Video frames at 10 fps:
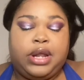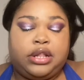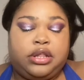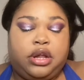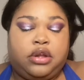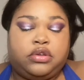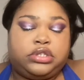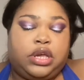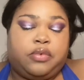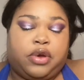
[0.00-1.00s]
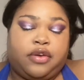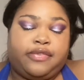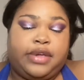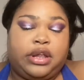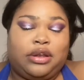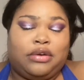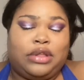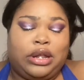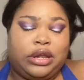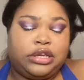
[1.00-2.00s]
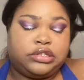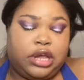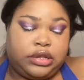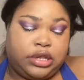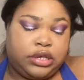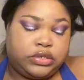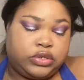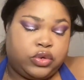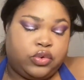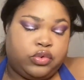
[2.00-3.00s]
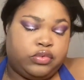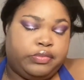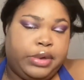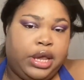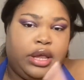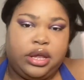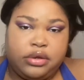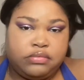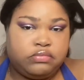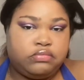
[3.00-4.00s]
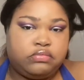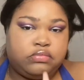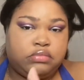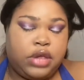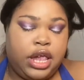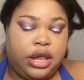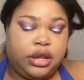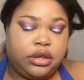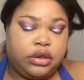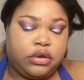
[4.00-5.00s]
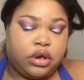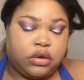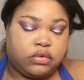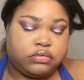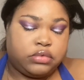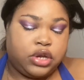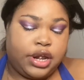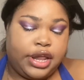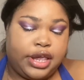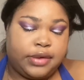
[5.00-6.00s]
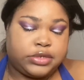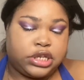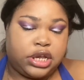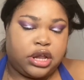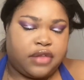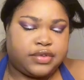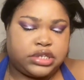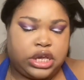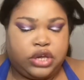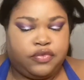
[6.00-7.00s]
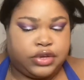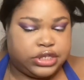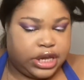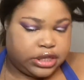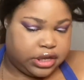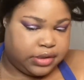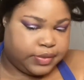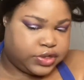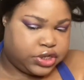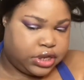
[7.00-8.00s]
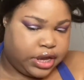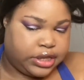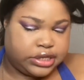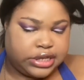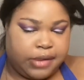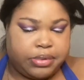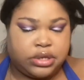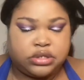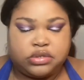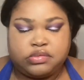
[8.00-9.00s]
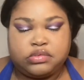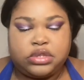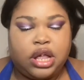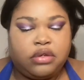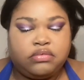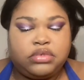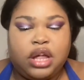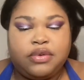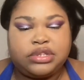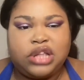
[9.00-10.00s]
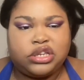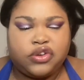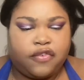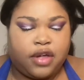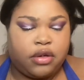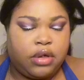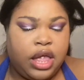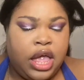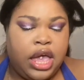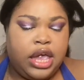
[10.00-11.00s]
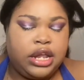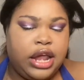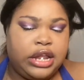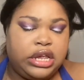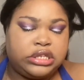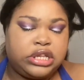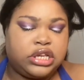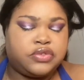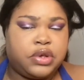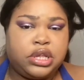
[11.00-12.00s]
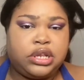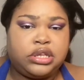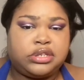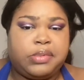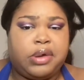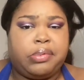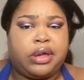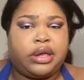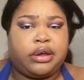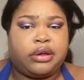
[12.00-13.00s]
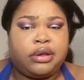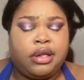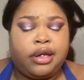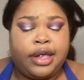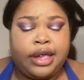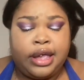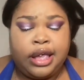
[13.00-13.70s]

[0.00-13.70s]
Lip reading: out there knows their worth and know that niggas like this who be and, you know, your DMs, and then all of a sudden you reject them and shit like this happens. No, it's not your fault. And that these niggas really need some help right here. Okay?